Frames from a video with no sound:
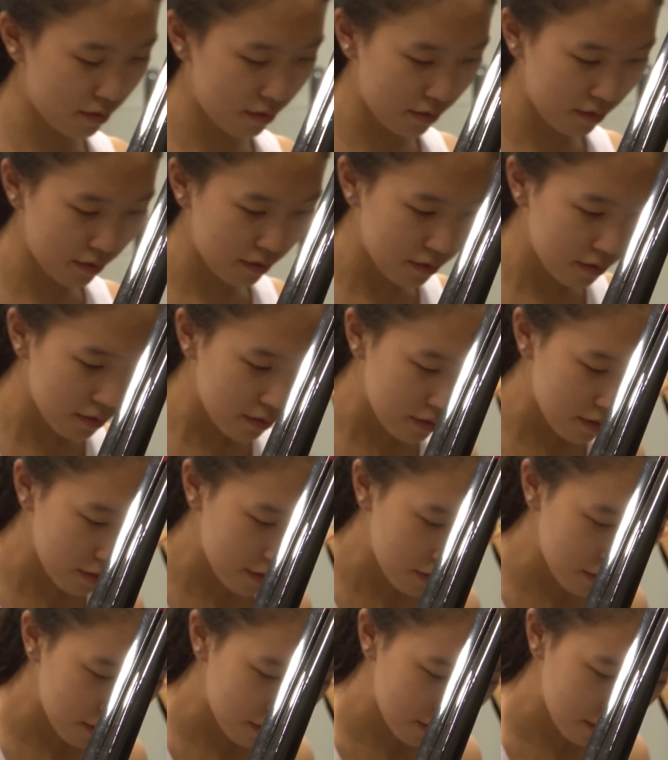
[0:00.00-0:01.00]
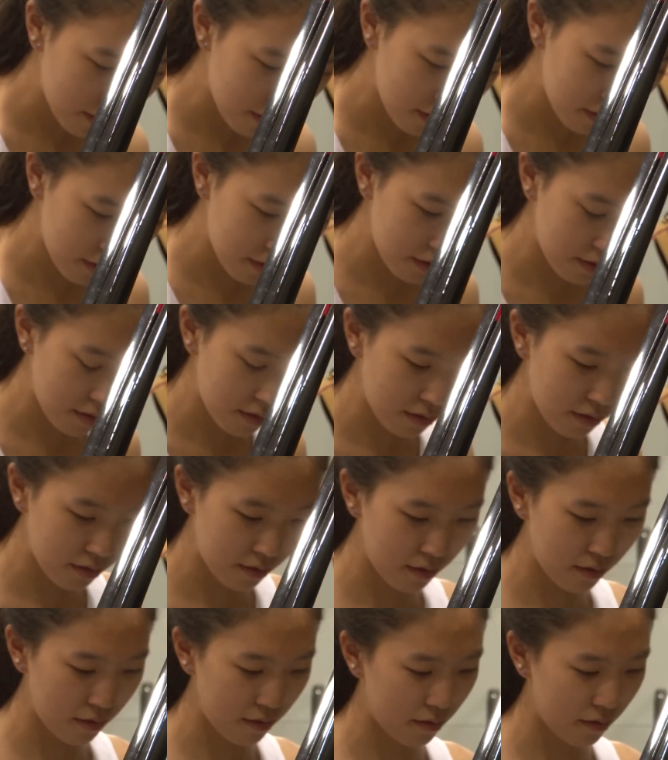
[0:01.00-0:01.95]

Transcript: No one is speaking in this clip.